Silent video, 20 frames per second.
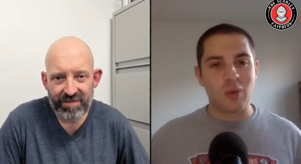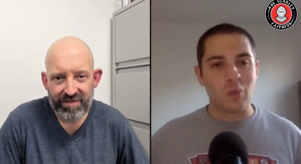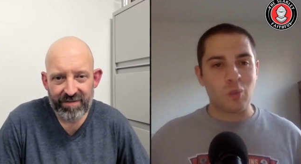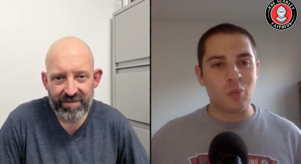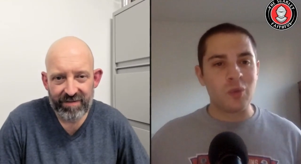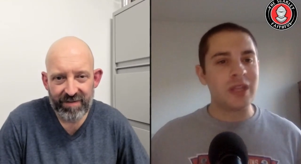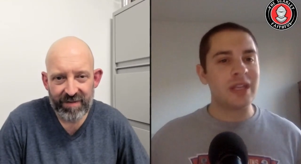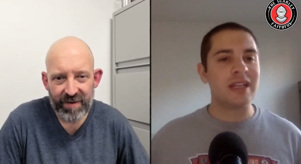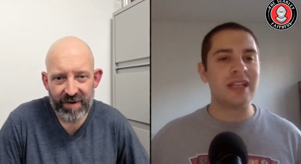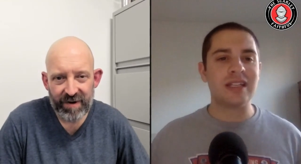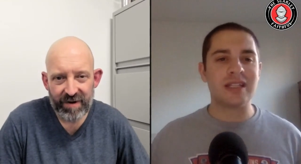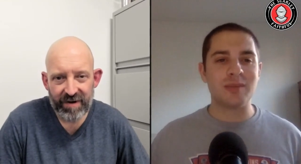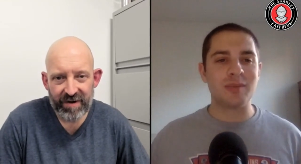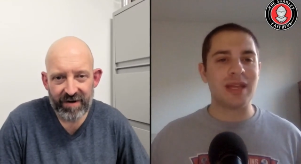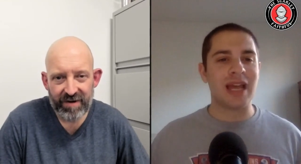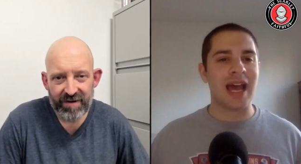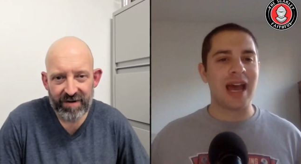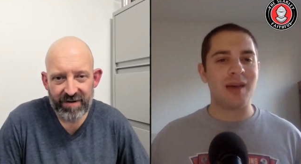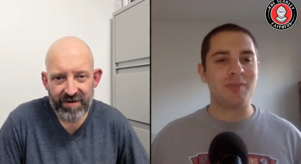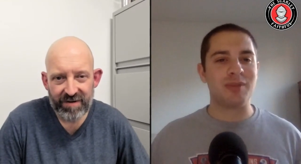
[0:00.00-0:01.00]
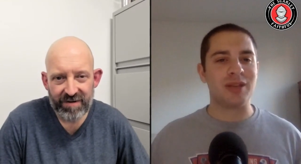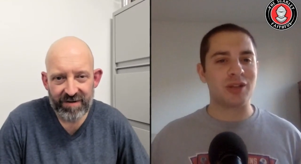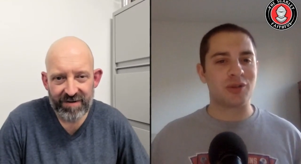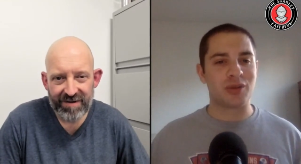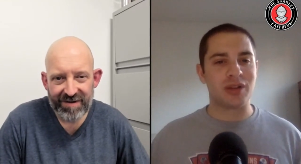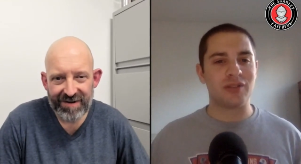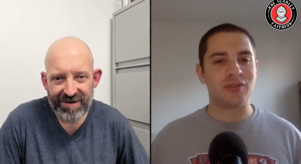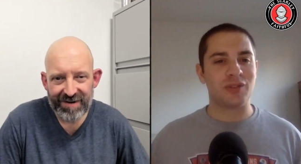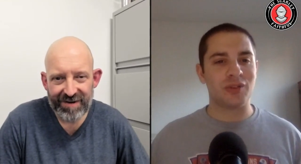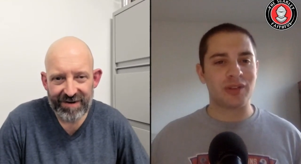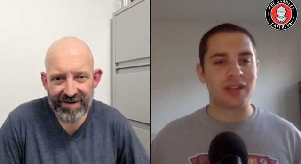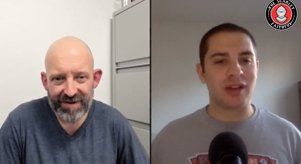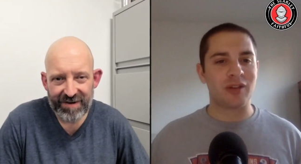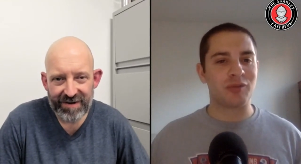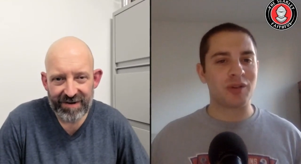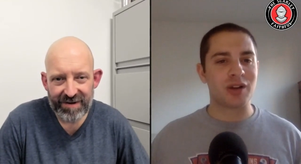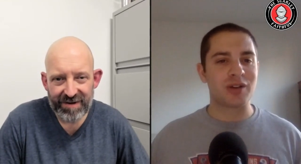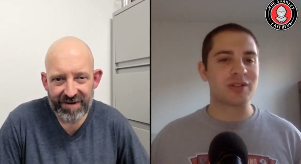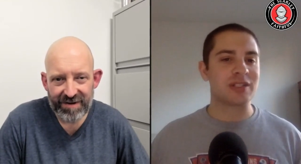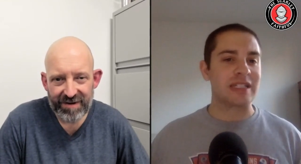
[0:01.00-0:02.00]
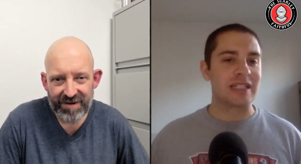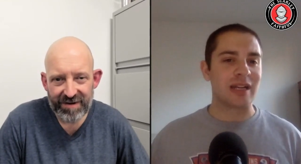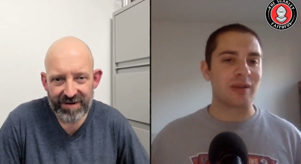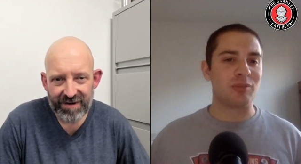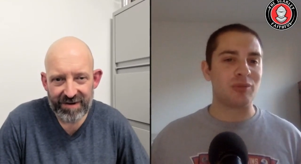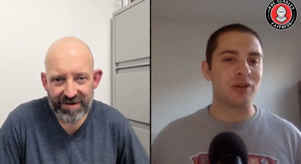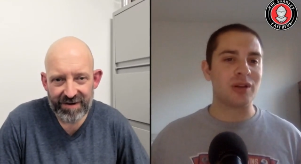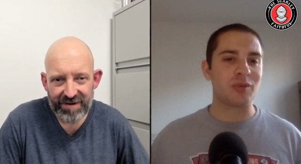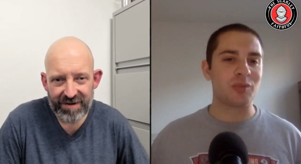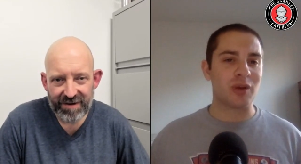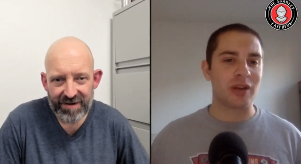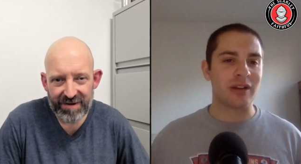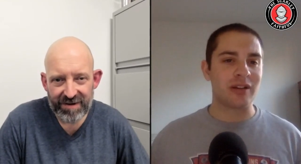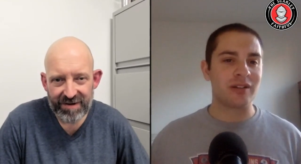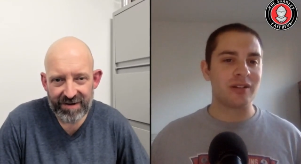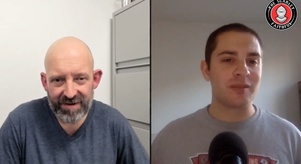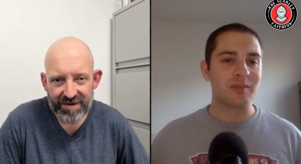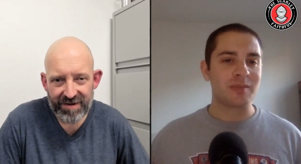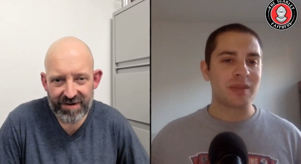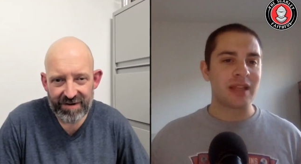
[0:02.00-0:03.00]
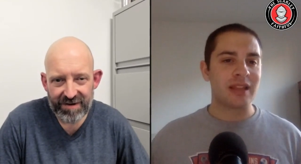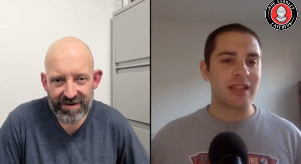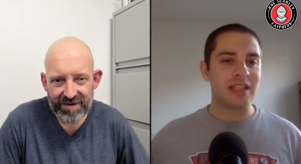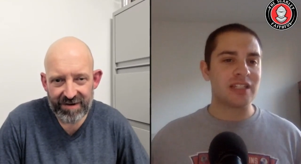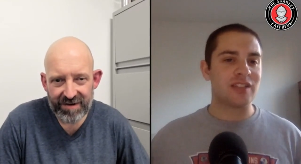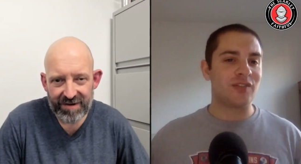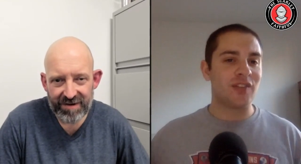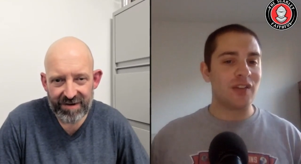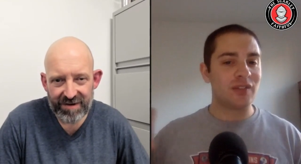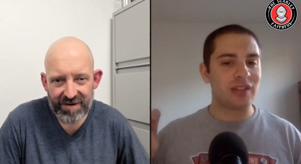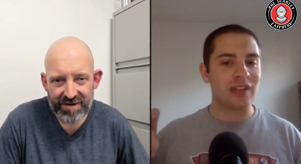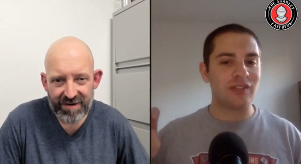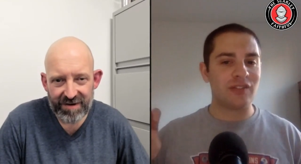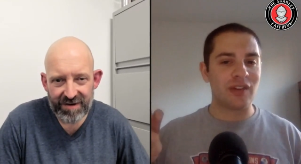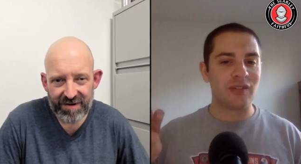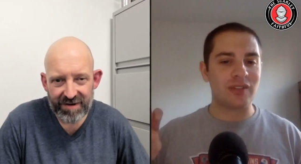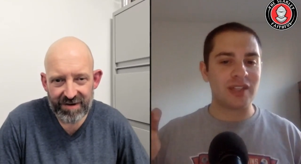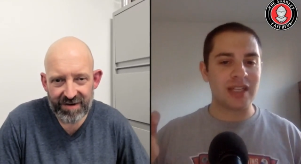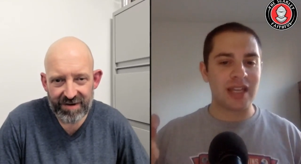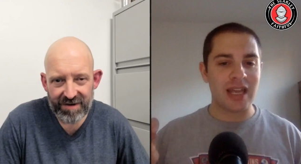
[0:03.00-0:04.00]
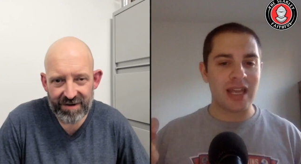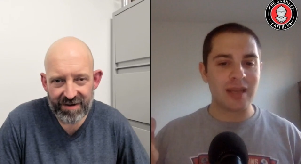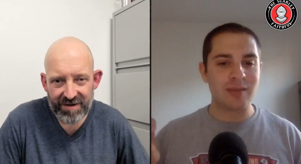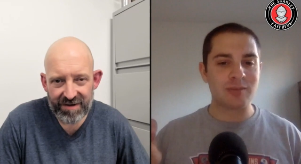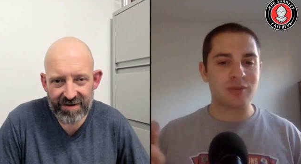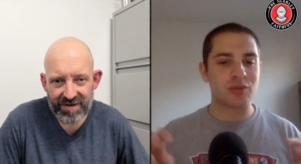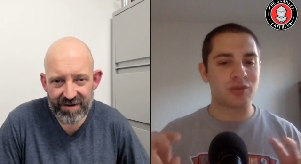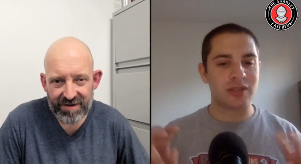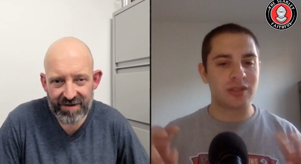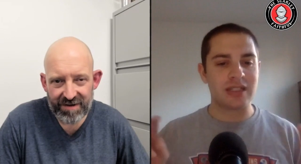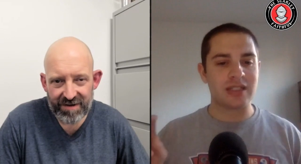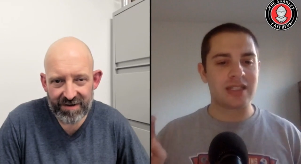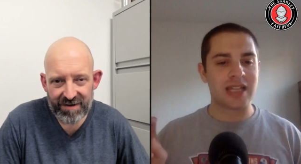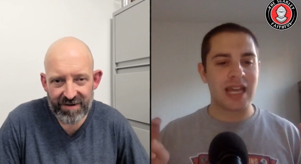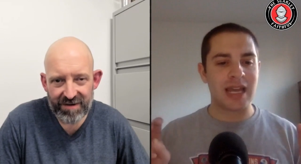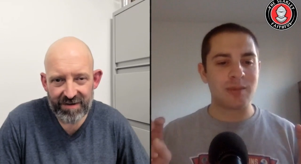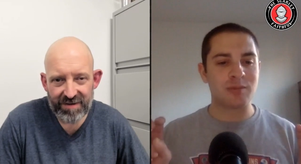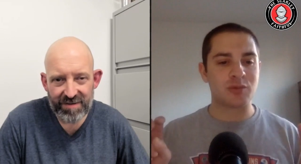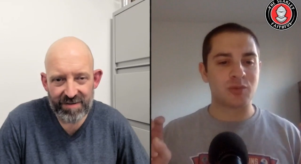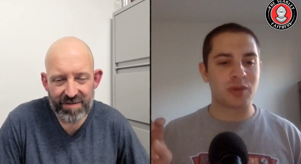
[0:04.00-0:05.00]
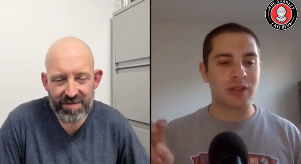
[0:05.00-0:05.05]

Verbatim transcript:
Speaker 1: we need to be happy and grateful that Rutgers is at a point where these 50 50 games or these games